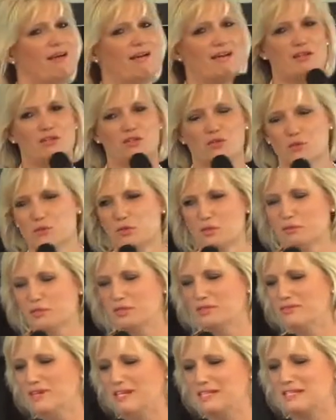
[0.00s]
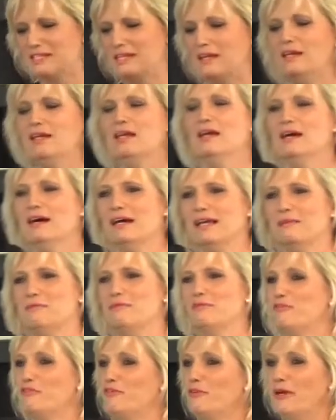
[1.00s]
I adore the book of Esther. I am
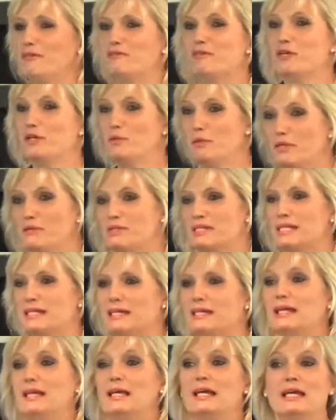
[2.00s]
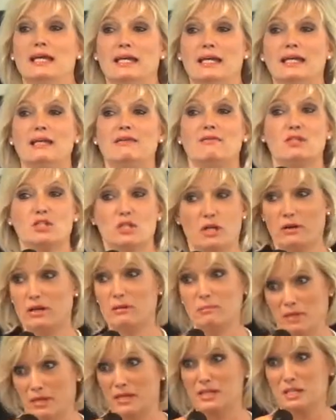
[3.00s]
forever quoting either
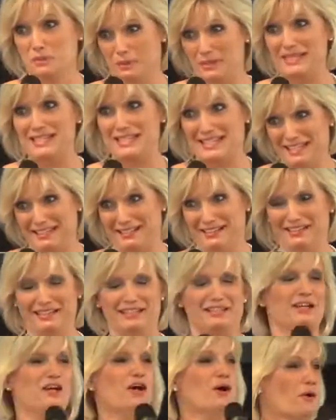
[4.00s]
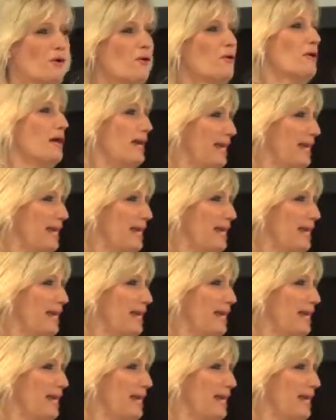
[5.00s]
Jeremiah 29 or